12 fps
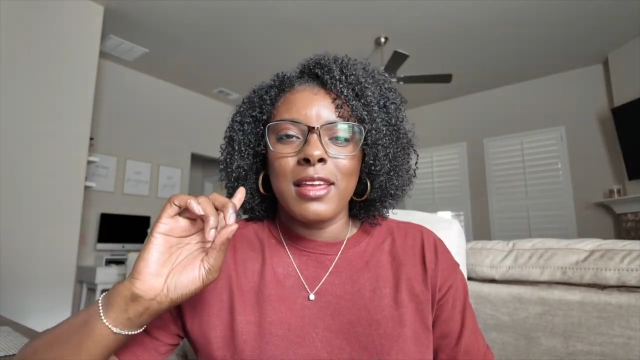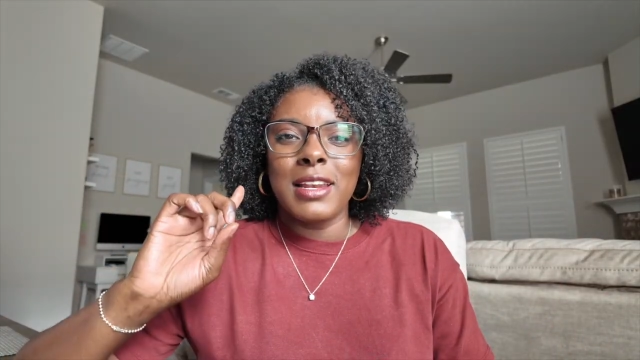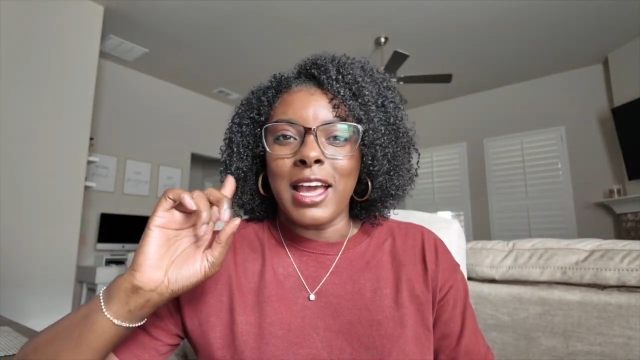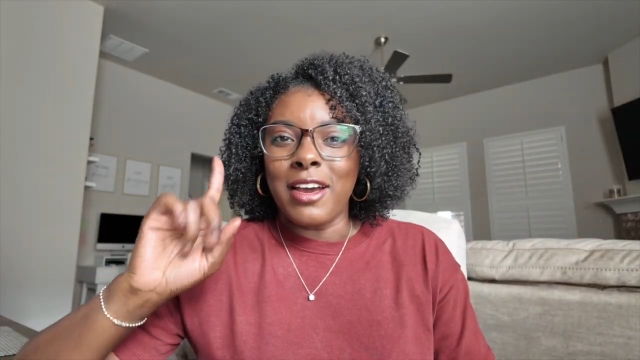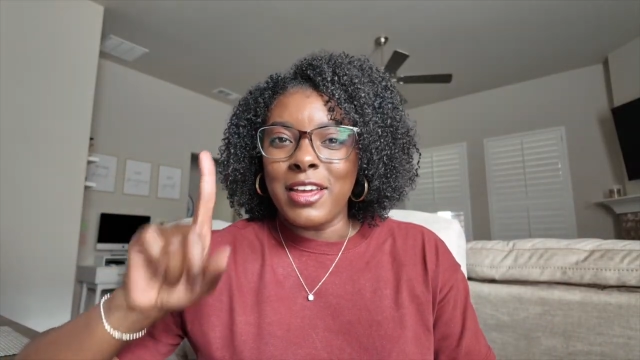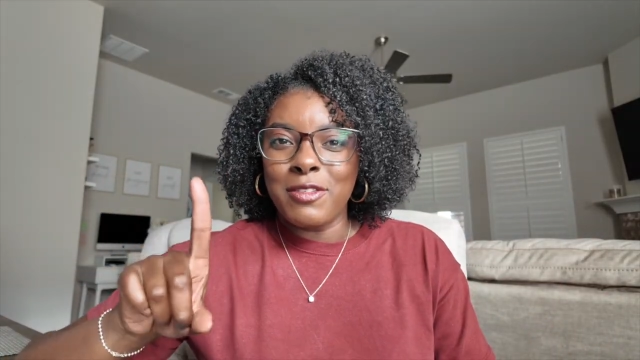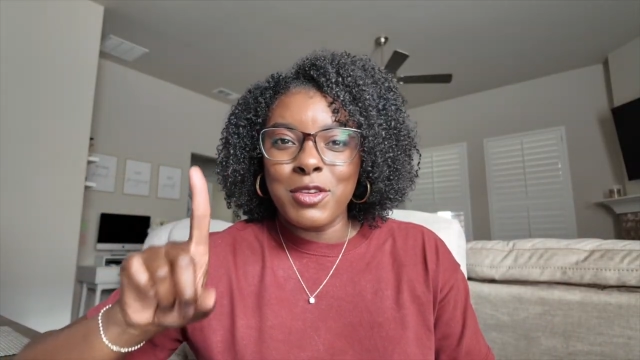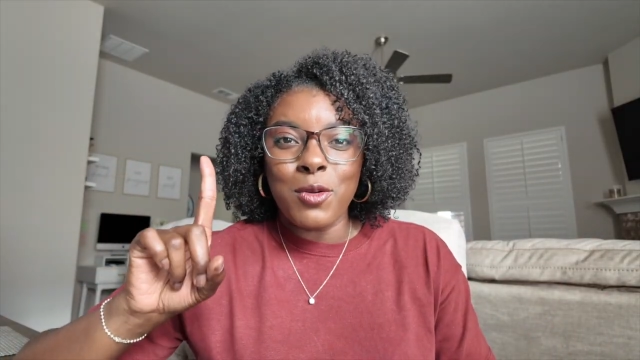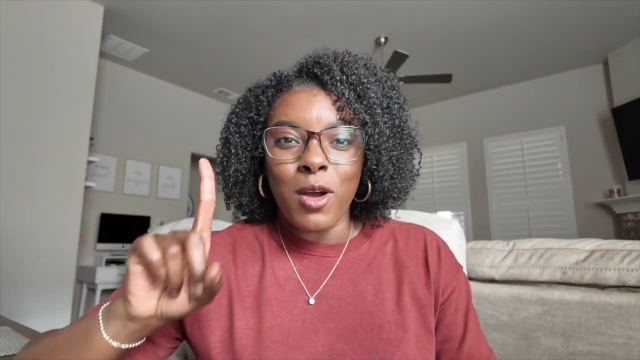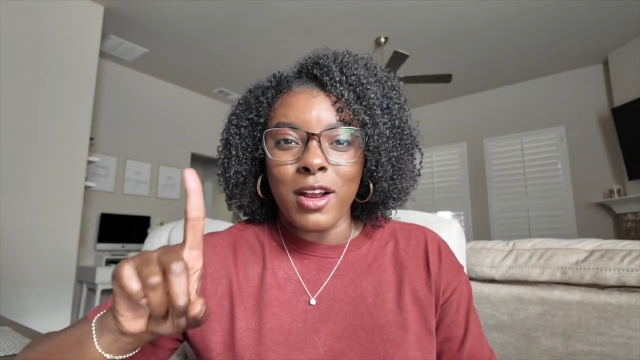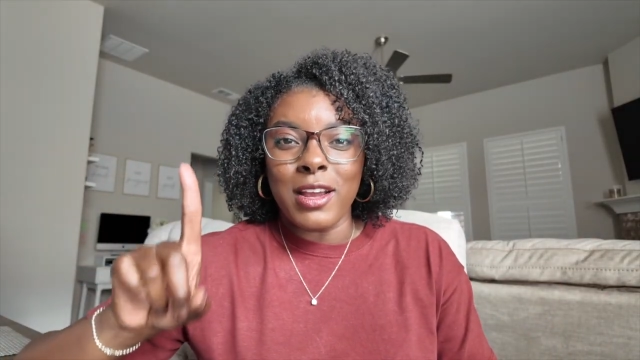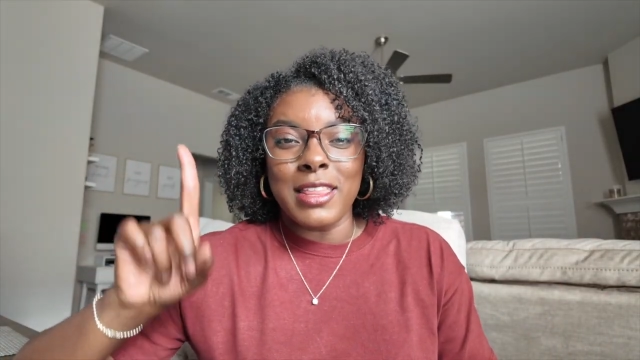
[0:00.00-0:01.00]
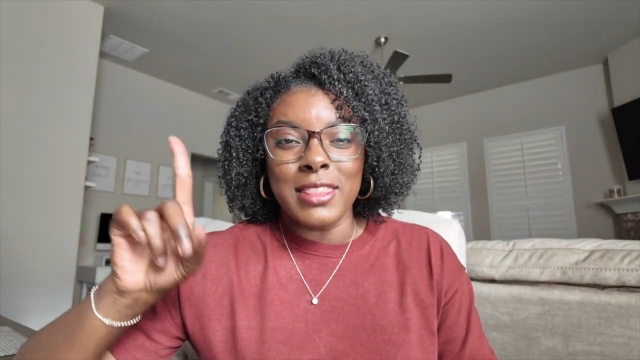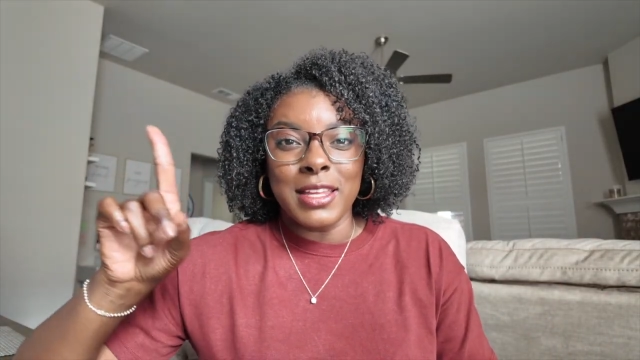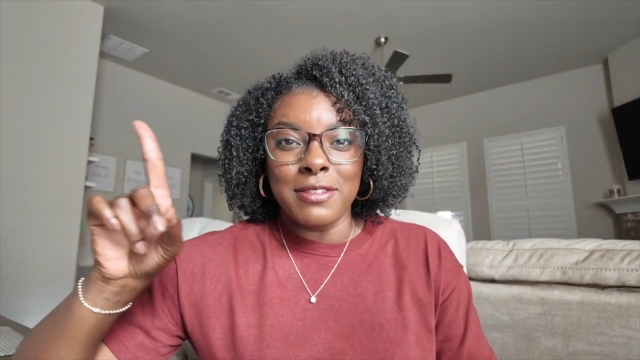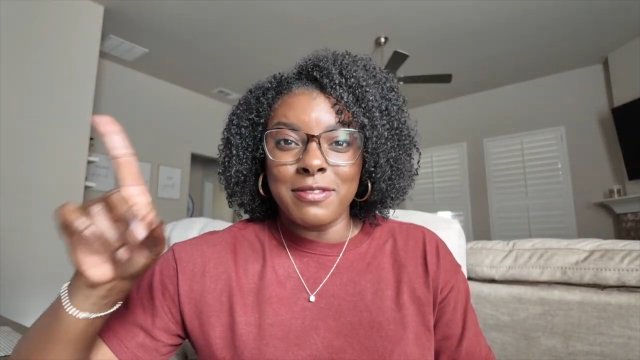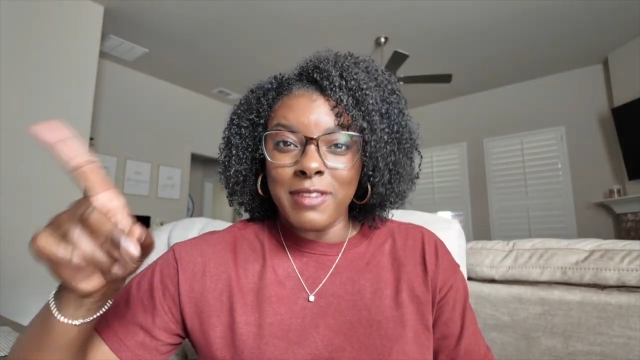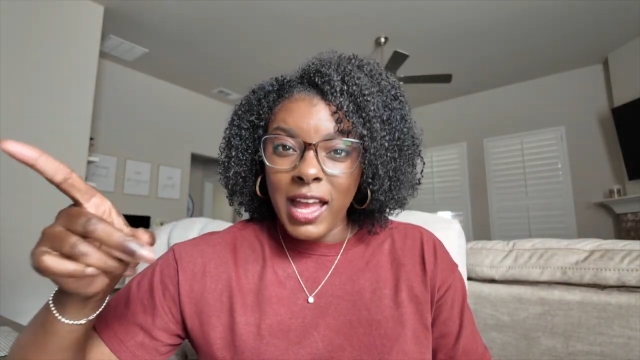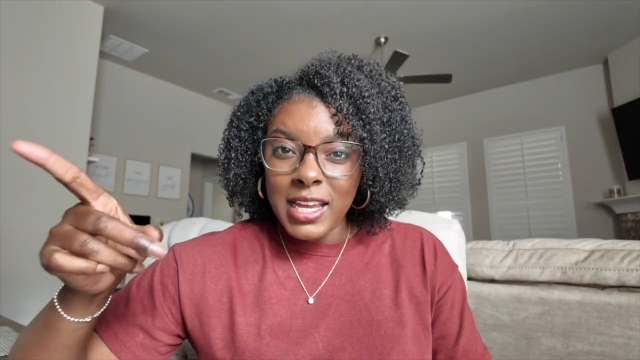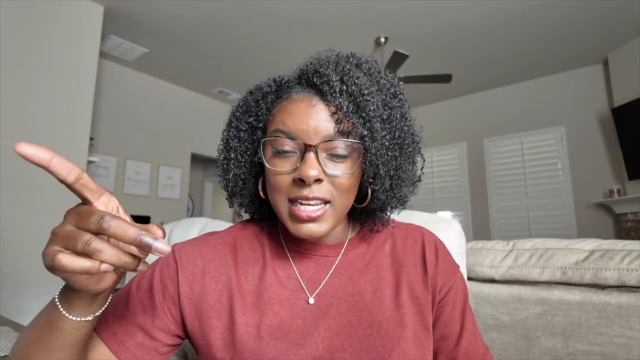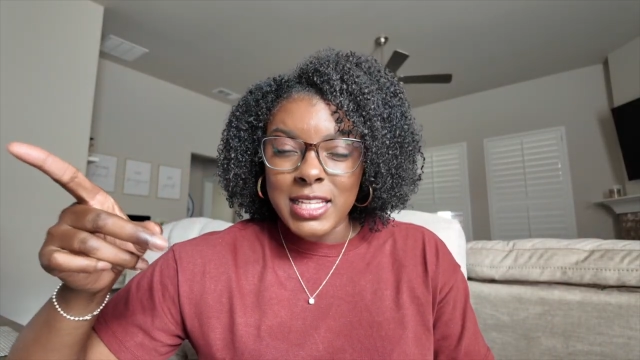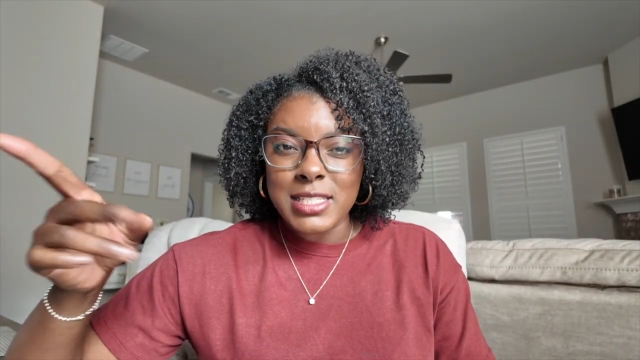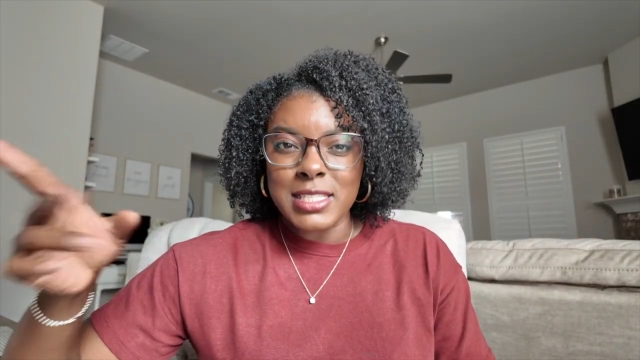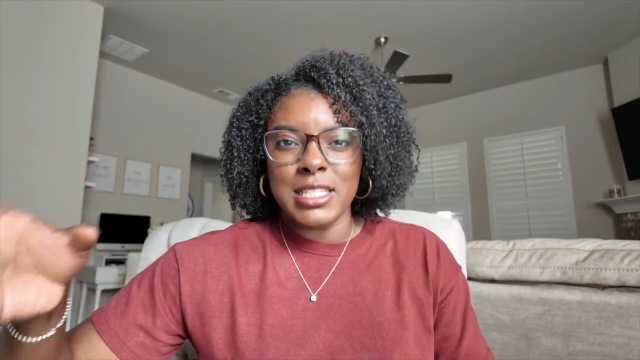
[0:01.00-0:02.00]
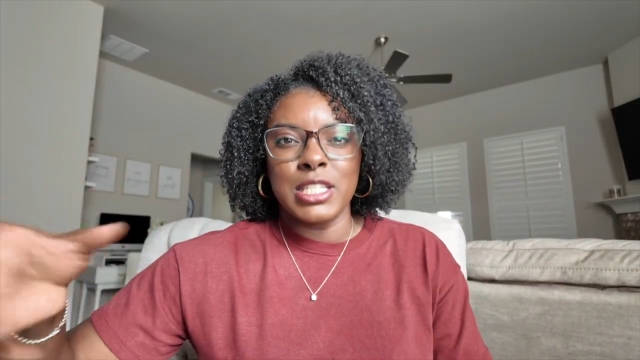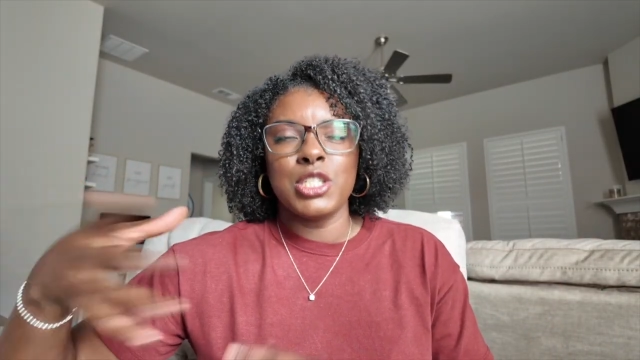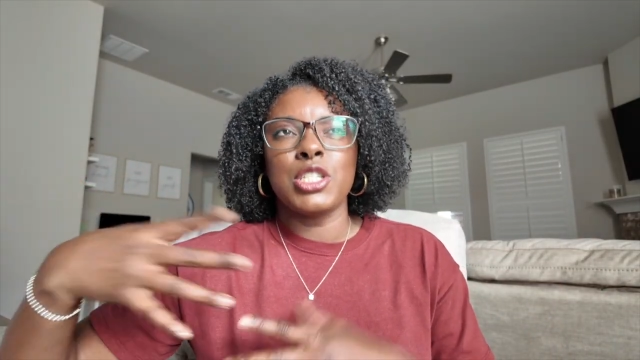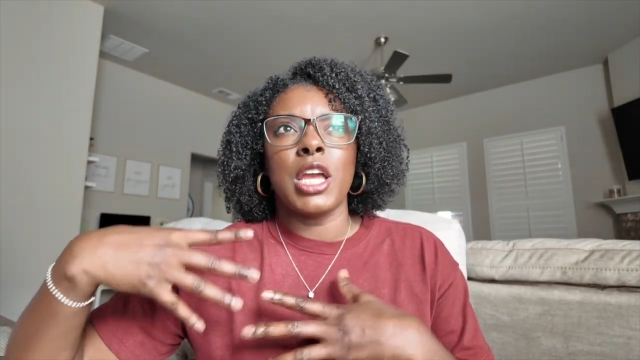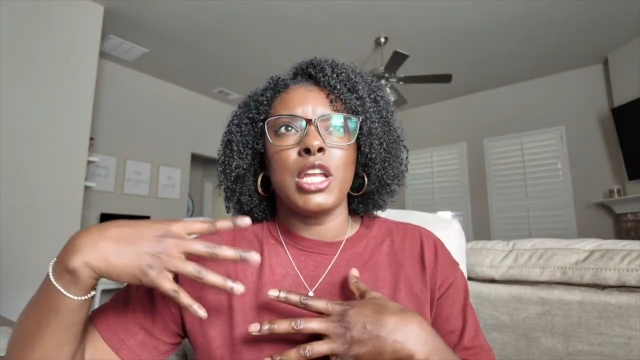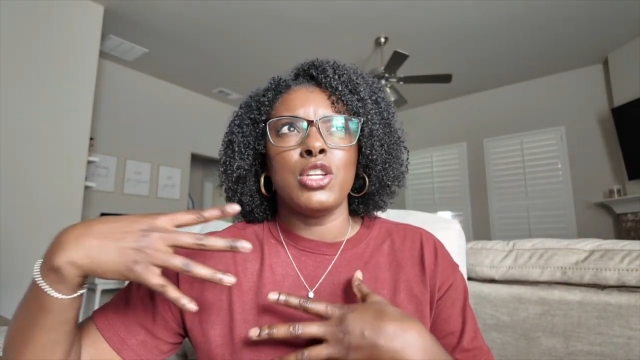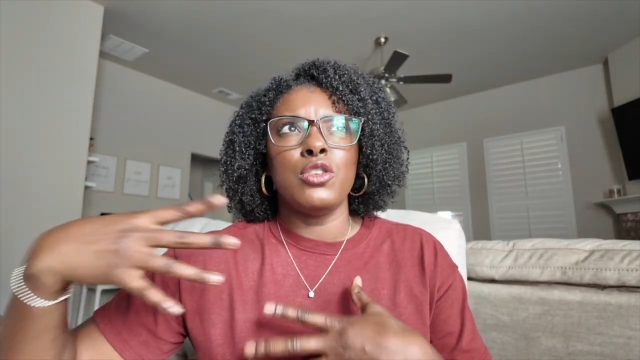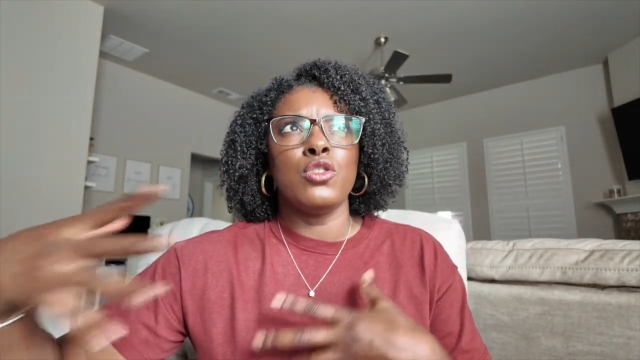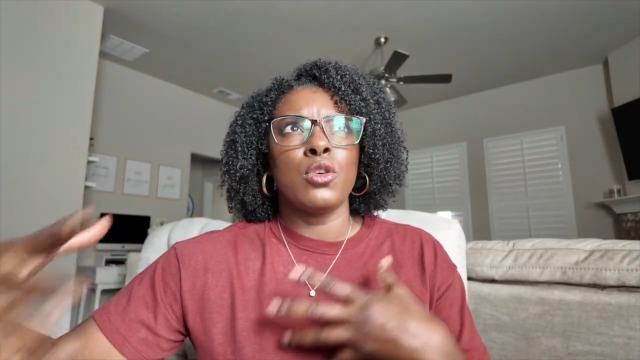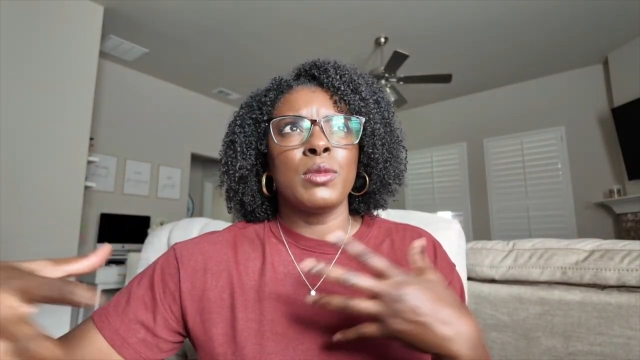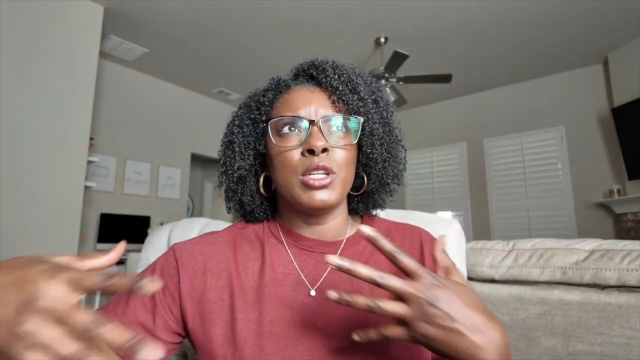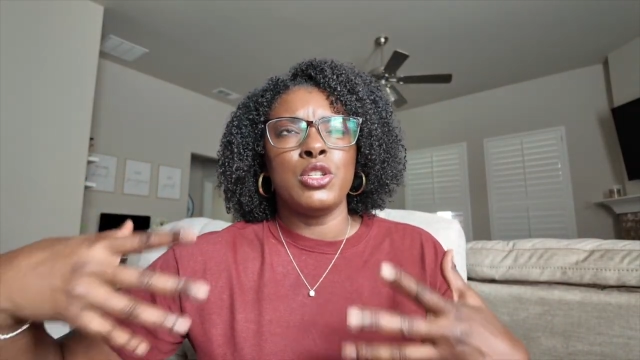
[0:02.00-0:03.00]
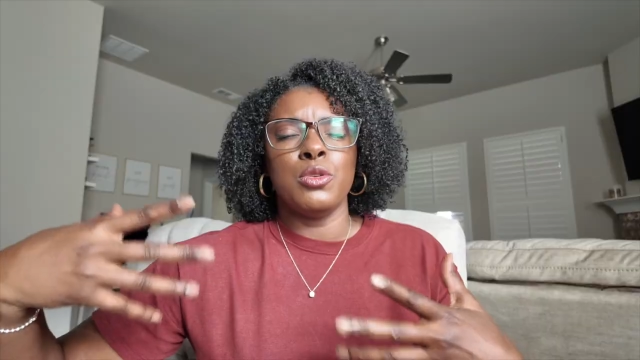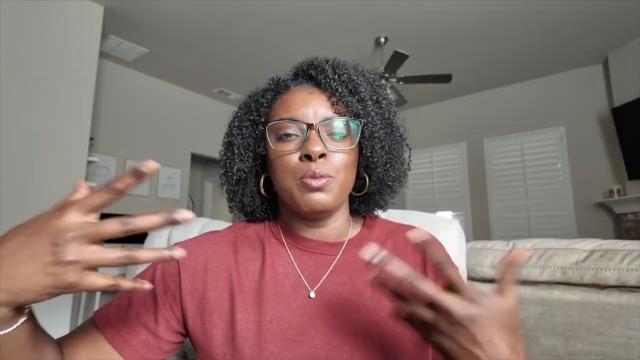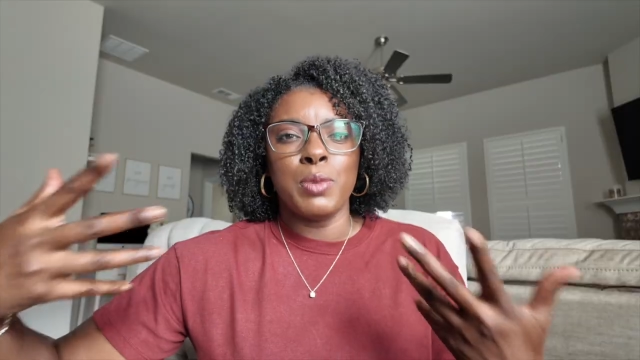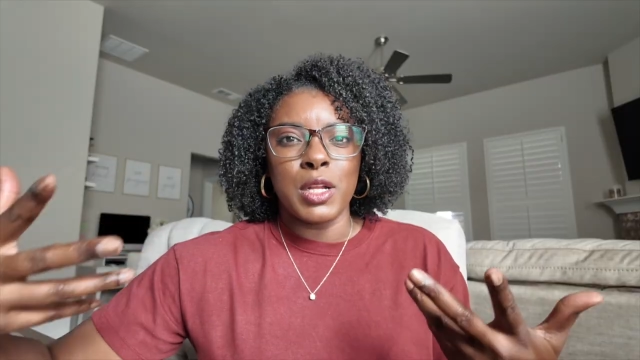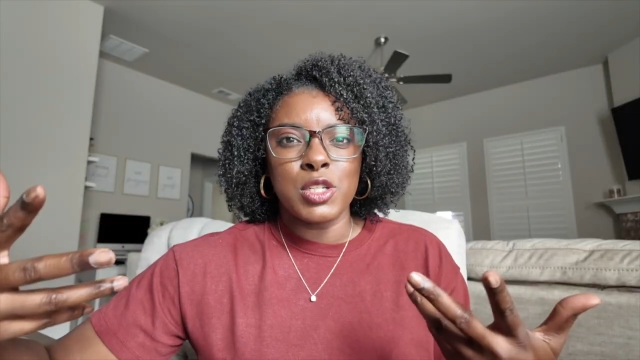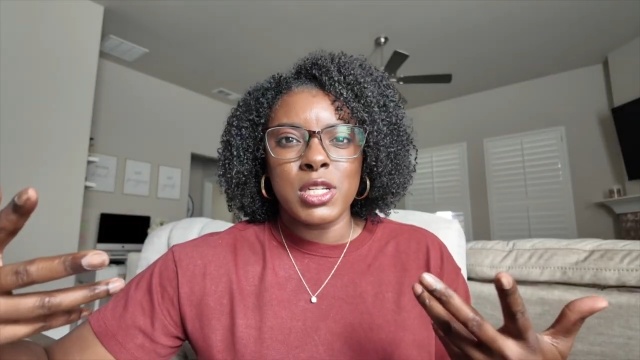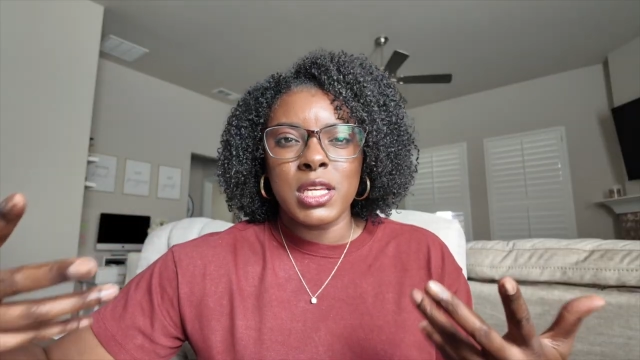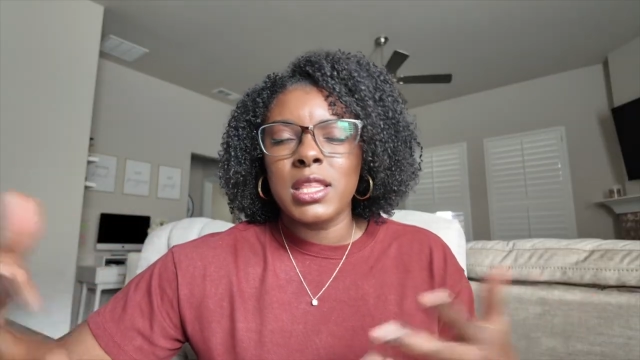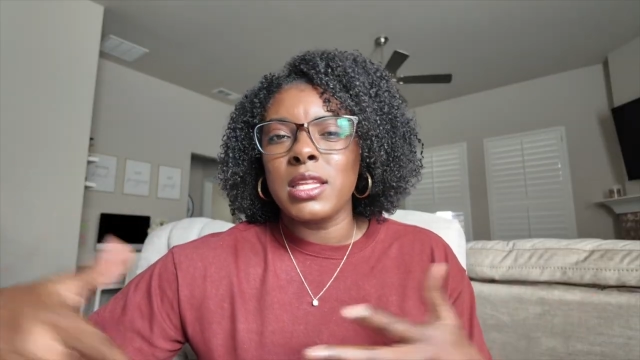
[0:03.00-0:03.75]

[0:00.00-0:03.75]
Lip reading: Now, if you are in the finance niche and you normally do budgeting,